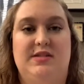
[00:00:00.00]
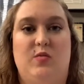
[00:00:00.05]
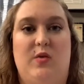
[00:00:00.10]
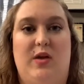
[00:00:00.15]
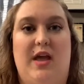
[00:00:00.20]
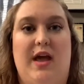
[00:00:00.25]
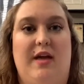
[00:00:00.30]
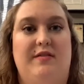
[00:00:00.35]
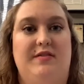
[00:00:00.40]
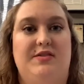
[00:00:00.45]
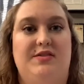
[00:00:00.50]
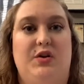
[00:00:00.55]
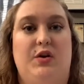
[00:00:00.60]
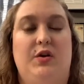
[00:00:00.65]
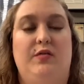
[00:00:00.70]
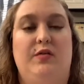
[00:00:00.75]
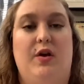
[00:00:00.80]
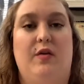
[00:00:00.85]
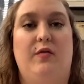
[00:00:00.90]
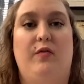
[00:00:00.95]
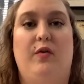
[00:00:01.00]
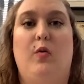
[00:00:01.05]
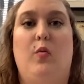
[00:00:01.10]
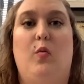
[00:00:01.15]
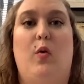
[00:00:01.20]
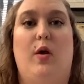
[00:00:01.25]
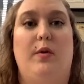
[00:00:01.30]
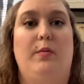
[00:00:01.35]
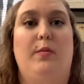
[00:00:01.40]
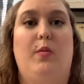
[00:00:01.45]
we have served over
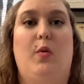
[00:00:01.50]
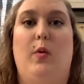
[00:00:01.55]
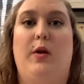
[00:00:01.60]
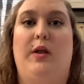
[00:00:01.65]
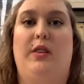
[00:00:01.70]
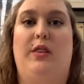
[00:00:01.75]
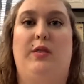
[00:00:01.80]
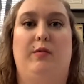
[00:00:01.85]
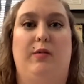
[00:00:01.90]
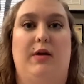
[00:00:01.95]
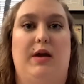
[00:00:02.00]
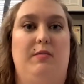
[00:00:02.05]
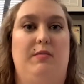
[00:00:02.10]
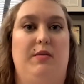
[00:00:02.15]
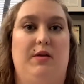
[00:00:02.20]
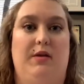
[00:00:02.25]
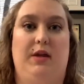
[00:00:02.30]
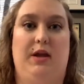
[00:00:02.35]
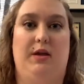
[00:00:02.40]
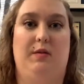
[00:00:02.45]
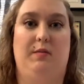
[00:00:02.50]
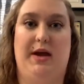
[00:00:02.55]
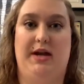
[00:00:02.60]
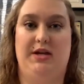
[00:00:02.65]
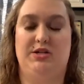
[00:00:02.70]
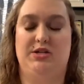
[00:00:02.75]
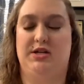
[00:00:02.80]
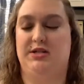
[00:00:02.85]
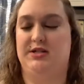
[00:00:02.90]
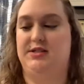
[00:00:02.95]
1.3 million
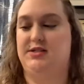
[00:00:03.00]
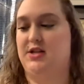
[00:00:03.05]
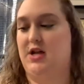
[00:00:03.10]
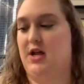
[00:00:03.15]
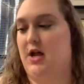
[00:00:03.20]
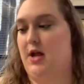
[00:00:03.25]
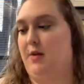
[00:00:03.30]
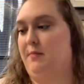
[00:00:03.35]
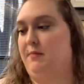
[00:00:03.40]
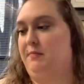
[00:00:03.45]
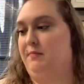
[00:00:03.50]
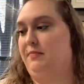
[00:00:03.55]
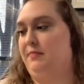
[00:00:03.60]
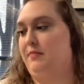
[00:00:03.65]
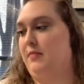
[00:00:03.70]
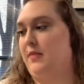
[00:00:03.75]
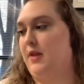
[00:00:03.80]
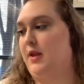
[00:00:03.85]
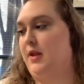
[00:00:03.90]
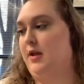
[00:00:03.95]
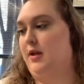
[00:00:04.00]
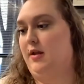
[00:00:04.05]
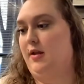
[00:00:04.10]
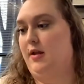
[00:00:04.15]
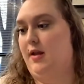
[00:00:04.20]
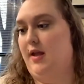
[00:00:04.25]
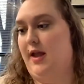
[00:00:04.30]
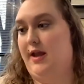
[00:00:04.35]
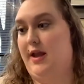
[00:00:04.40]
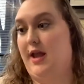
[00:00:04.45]
patients
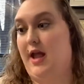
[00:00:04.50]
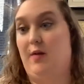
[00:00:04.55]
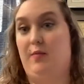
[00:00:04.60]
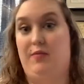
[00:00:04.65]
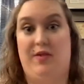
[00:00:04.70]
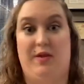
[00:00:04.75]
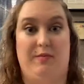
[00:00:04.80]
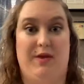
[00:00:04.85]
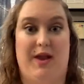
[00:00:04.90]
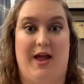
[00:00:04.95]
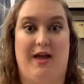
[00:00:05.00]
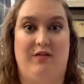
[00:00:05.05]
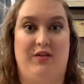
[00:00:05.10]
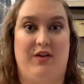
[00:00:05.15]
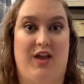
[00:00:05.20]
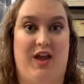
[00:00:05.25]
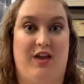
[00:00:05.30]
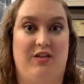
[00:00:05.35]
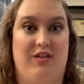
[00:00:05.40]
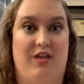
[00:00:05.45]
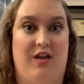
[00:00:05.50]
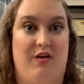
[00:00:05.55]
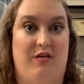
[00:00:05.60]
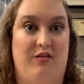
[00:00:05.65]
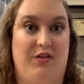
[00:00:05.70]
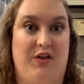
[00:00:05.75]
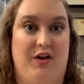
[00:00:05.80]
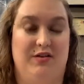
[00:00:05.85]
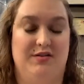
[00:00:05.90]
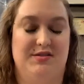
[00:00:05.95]
and helped them navigate the
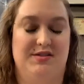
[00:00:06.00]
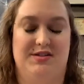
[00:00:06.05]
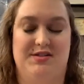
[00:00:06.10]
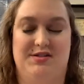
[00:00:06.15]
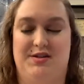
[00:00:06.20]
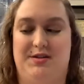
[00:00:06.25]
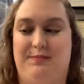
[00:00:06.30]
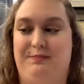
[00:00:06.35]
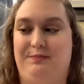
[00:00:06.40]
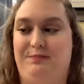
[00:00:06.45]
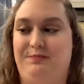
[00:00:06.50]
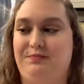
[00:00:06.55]
healthcare system.